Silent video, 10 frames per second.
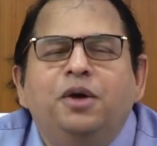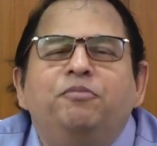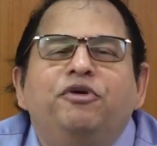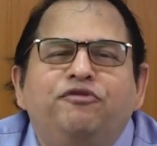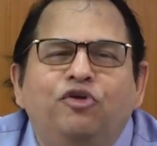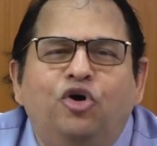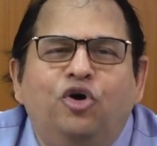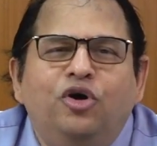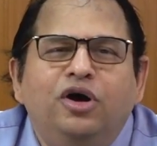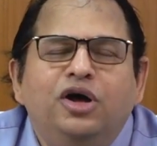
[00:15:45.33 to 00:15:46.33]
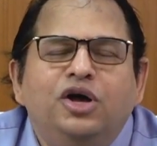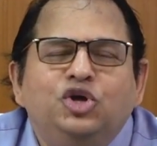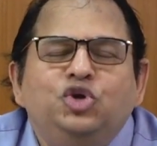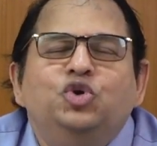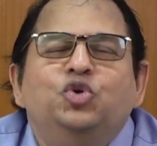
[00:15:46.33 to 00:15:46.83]
before
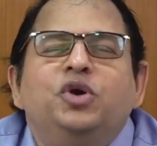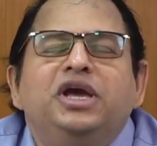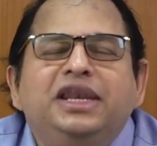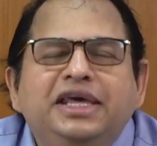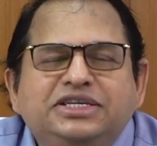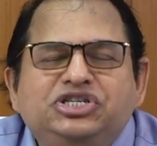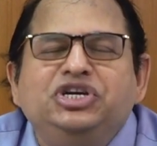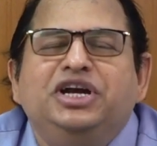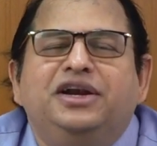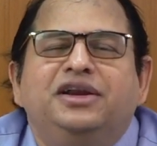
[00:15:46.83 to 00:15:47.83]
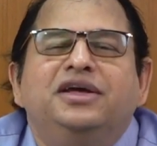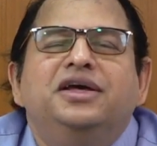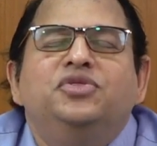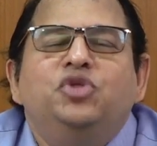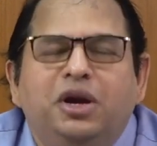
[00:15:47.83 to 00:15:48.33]
you initiate
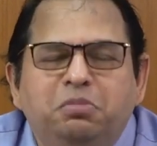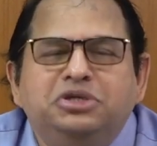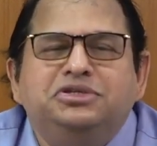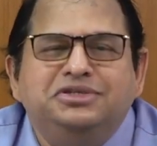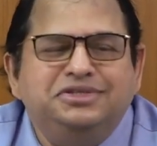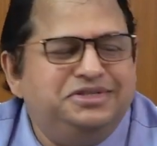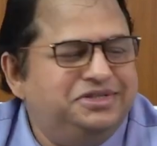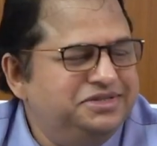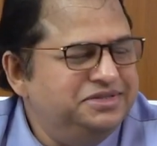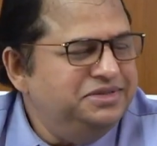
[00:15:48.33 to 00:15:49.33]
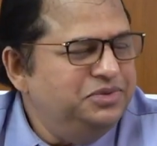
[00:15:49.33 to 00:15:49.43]
that business.